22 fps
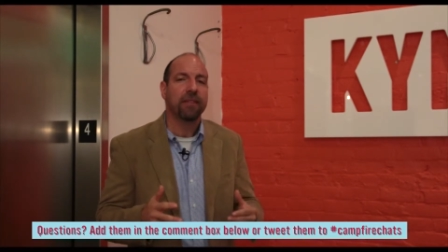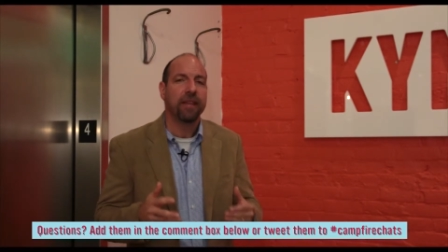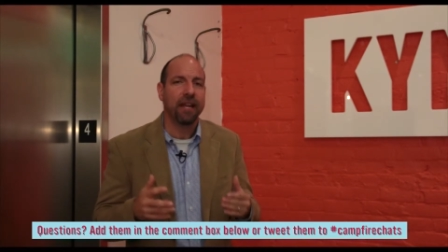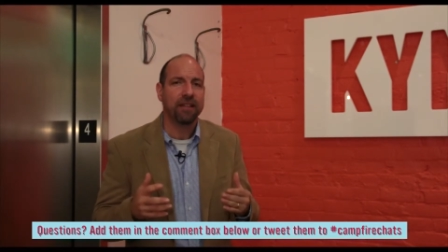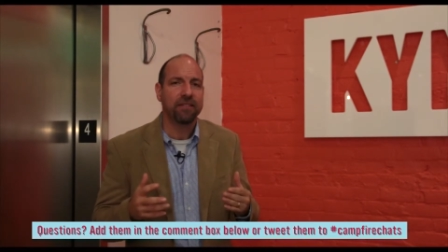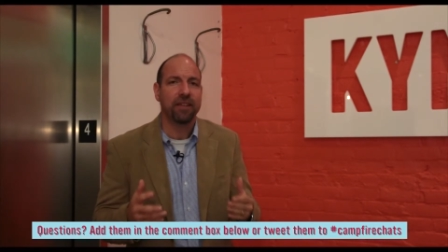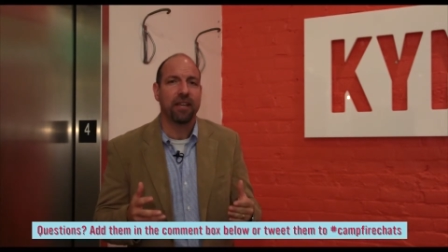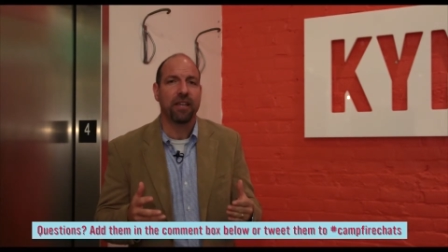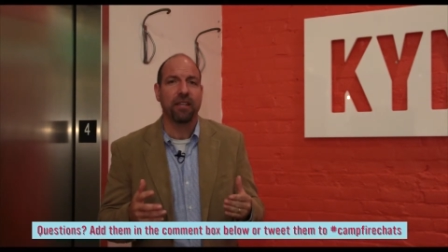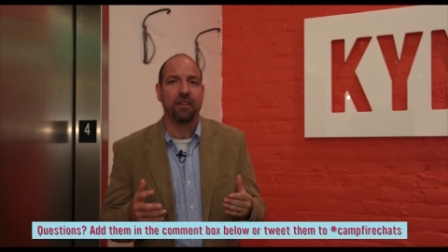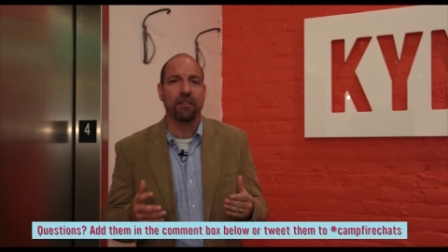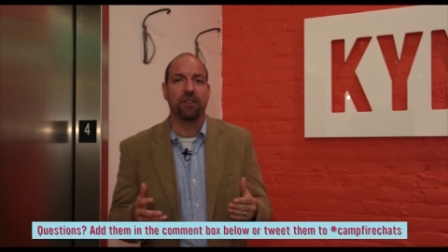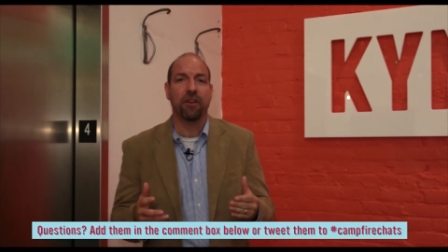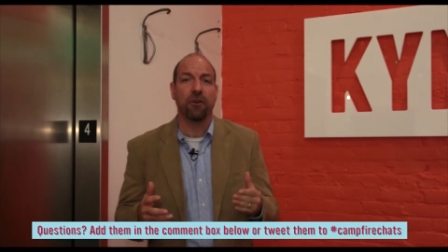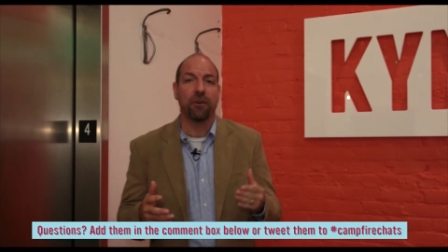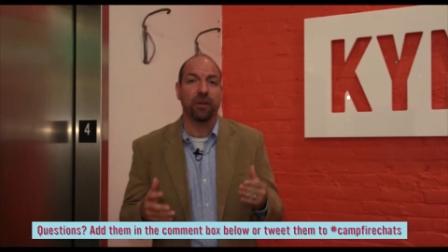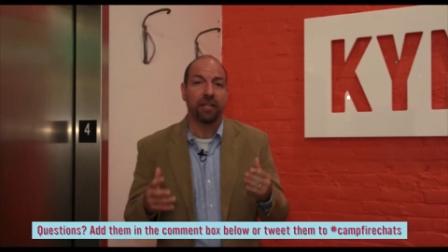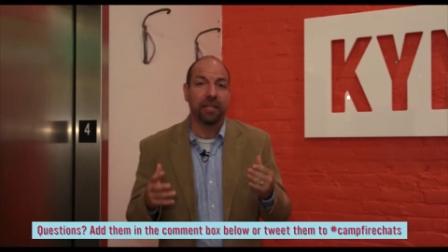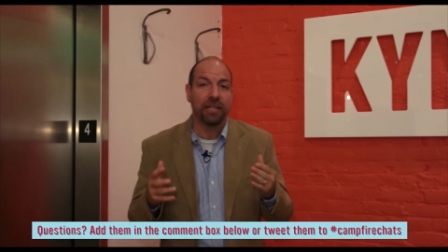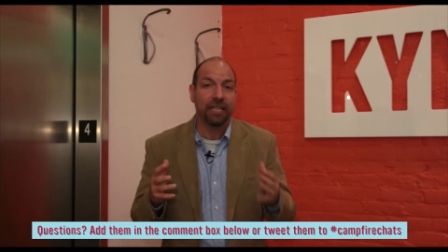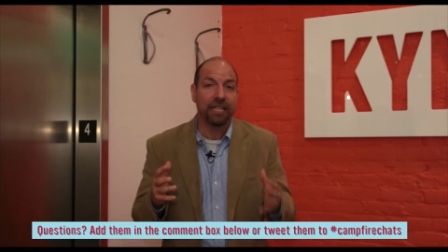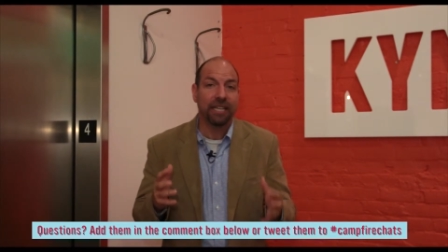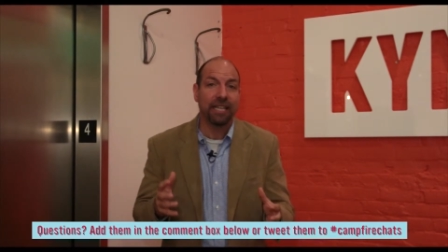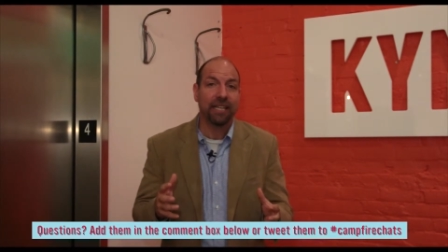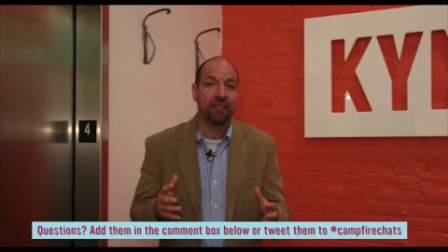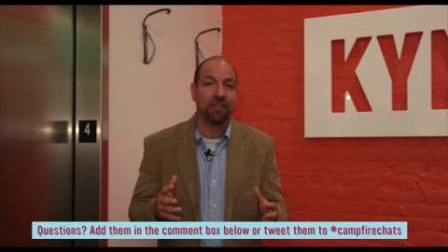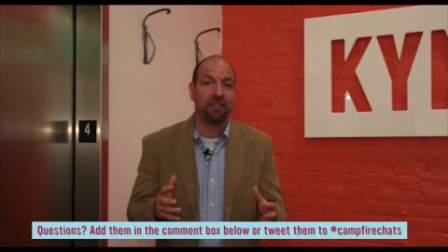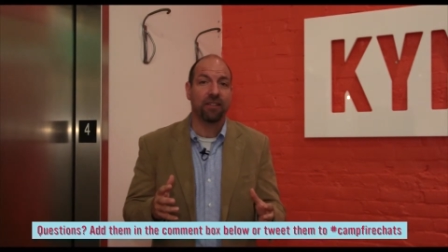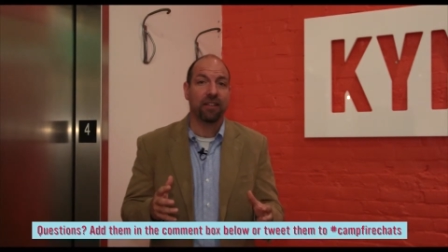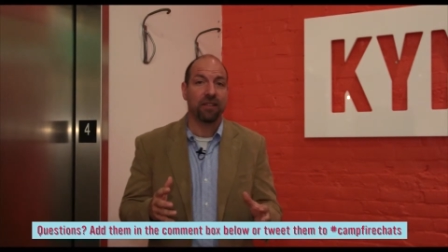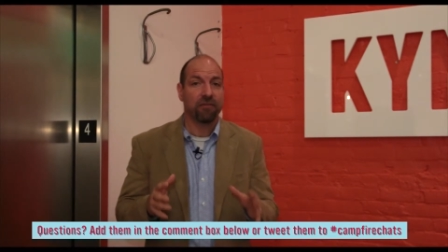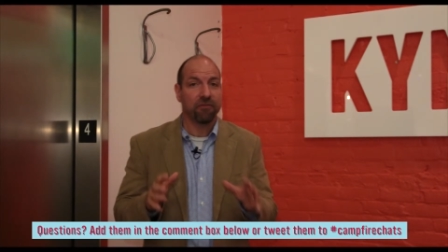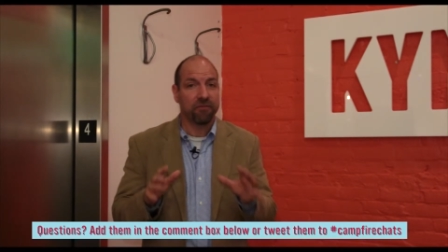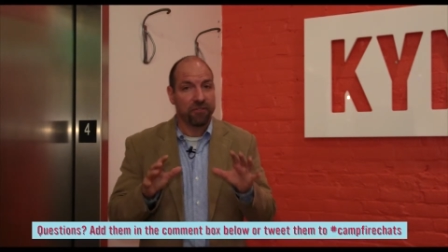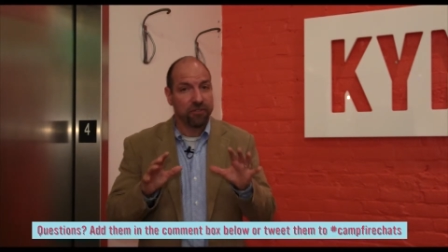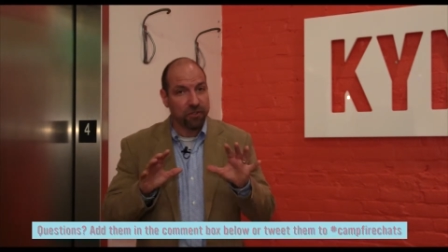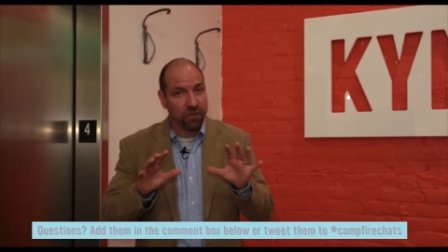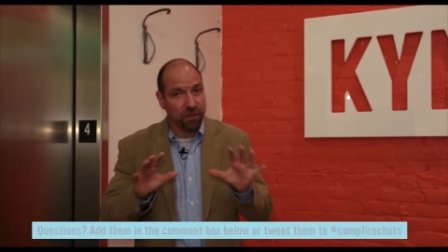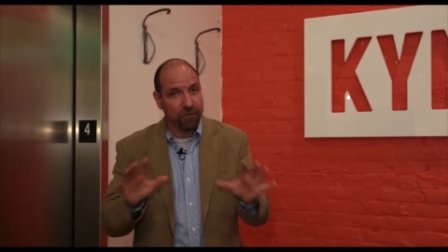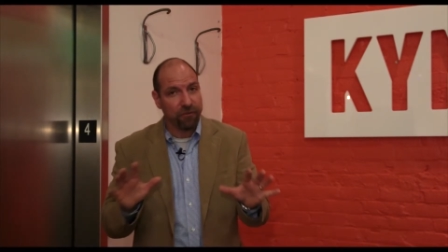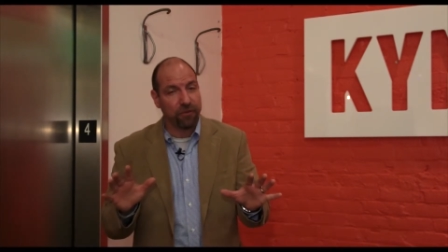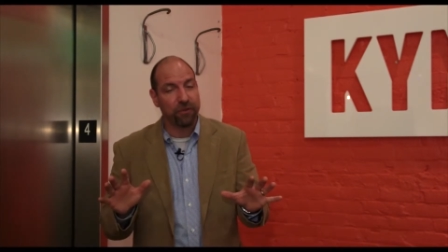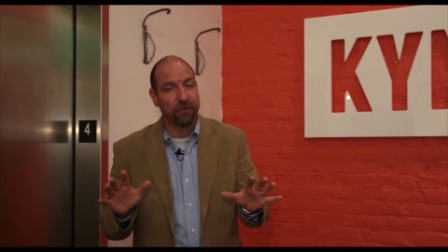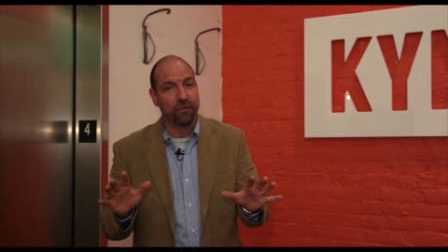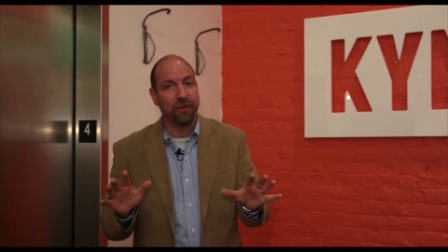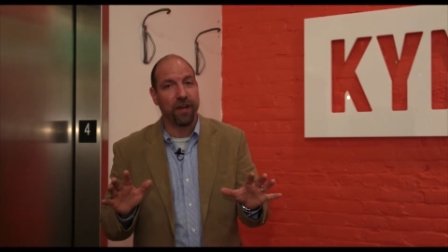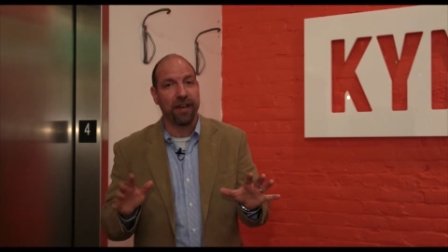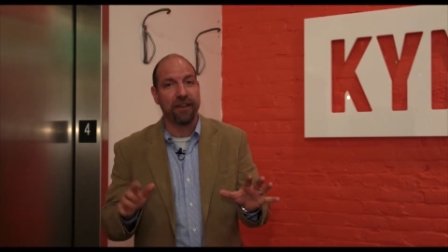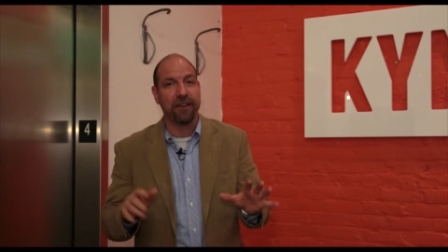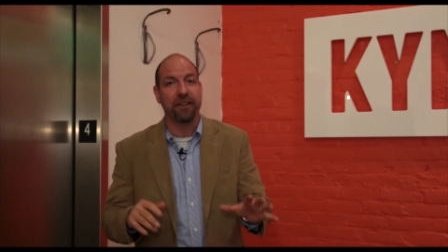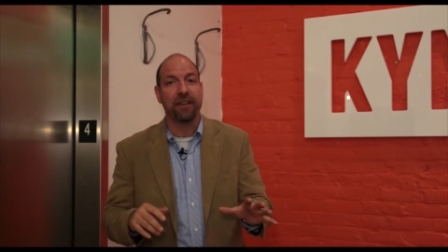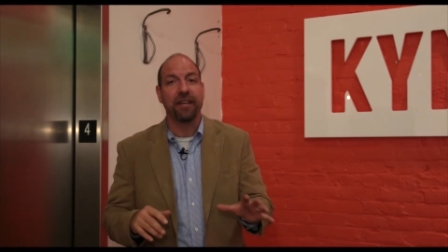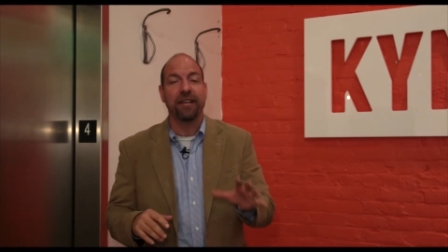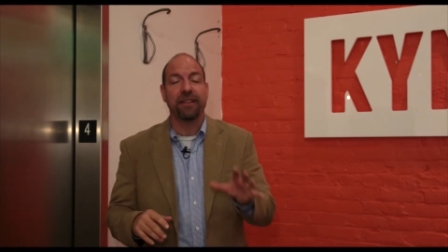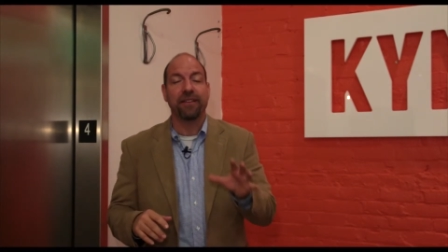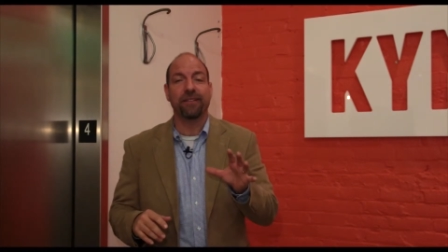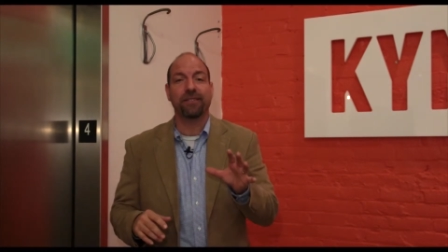That's how you know at least at surface value